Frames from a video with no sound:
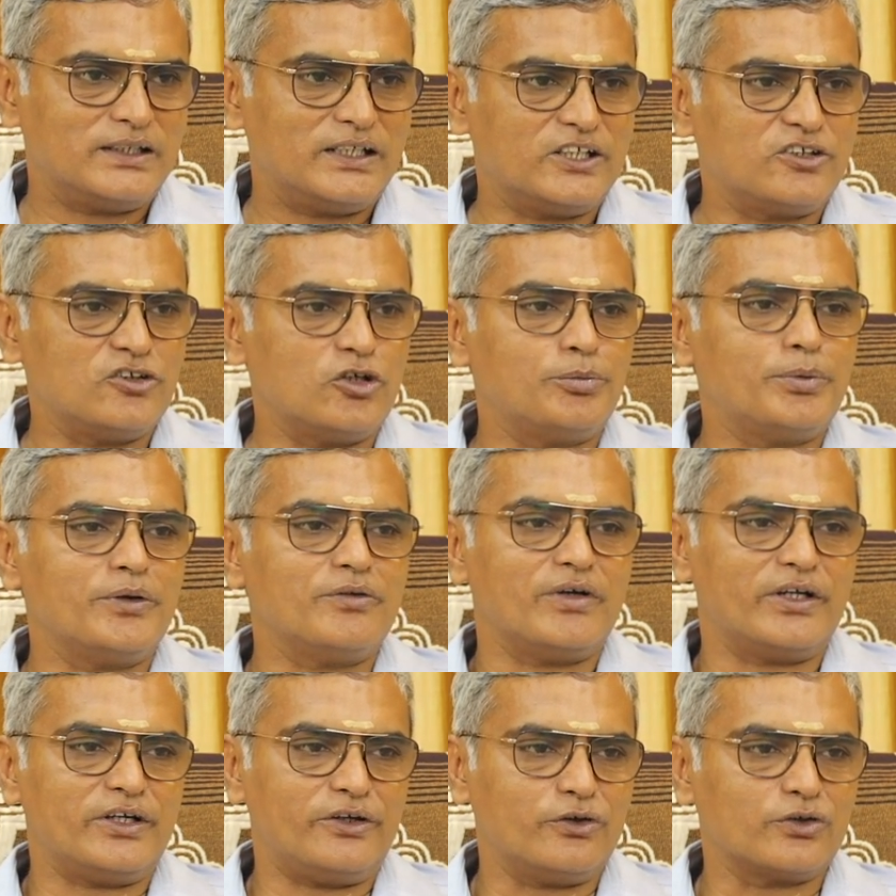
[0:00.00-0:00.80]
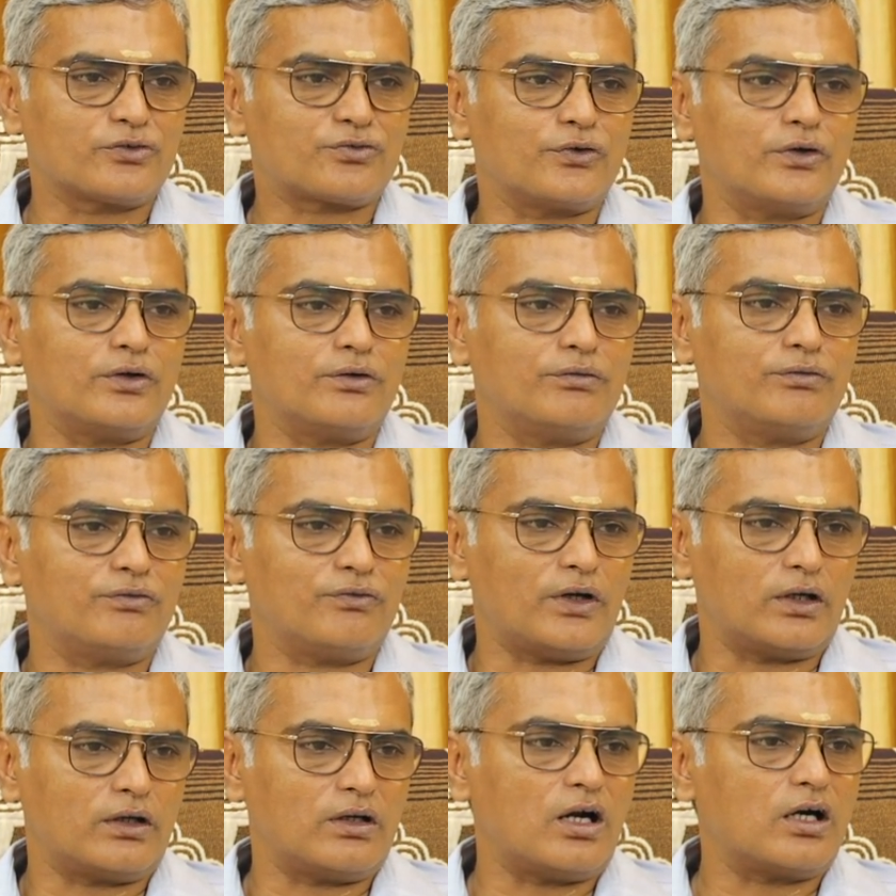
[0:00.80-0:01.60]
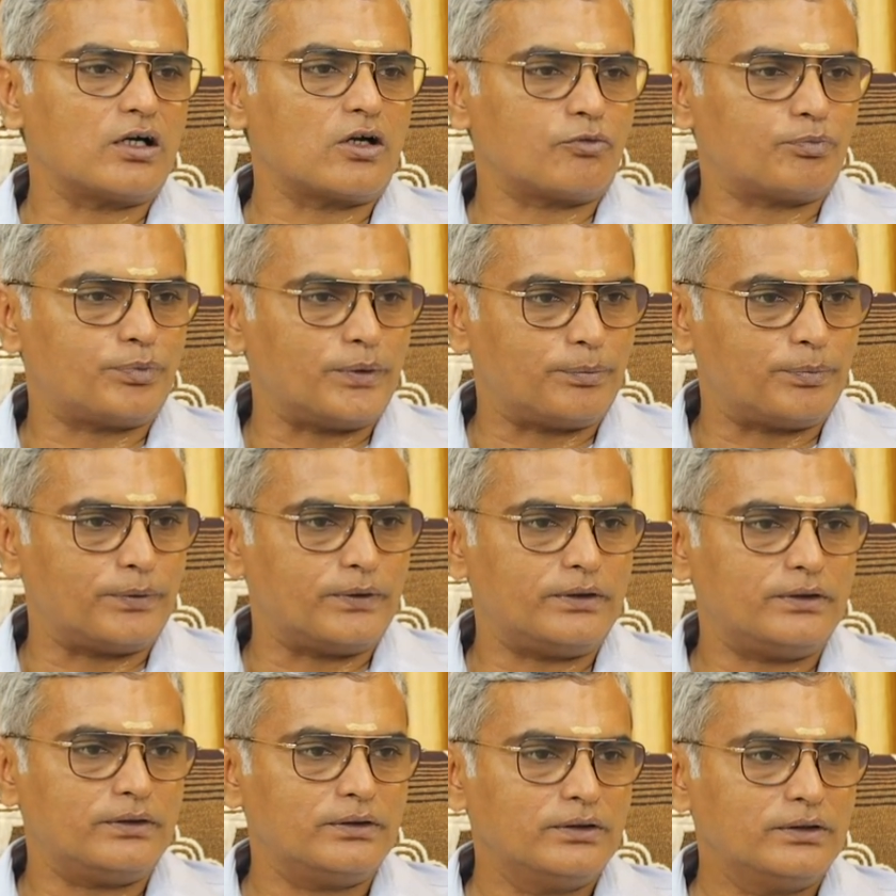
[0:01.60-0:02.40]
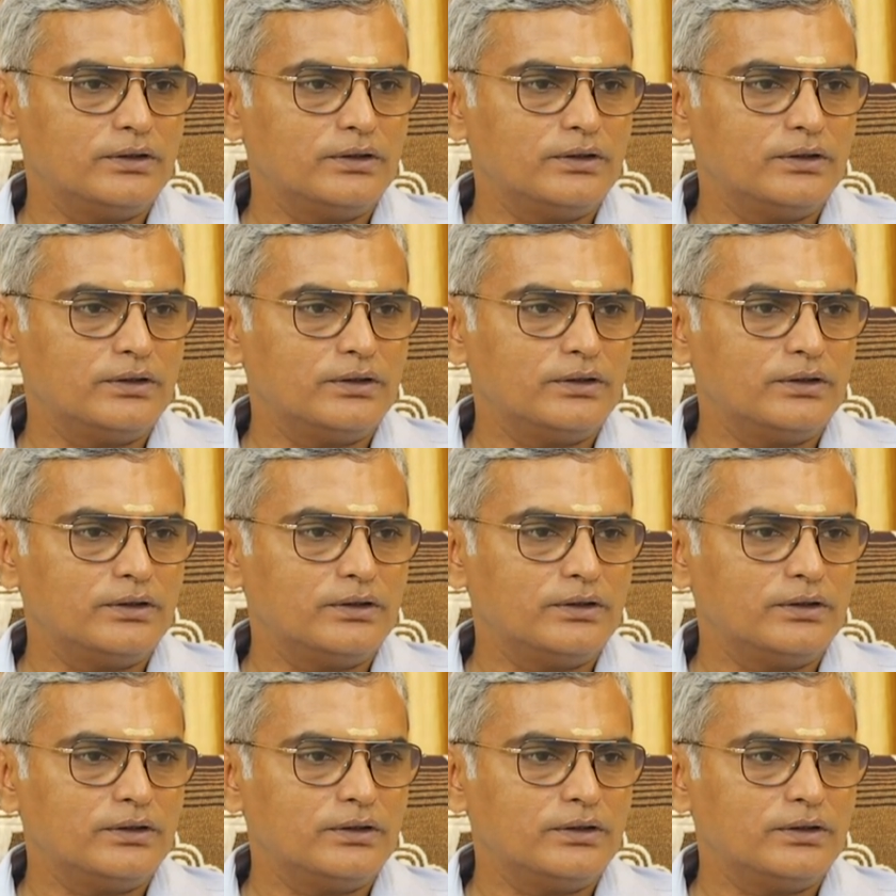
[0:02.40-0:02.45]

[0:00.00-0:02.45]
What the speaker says: It will be very useful for a lot of people.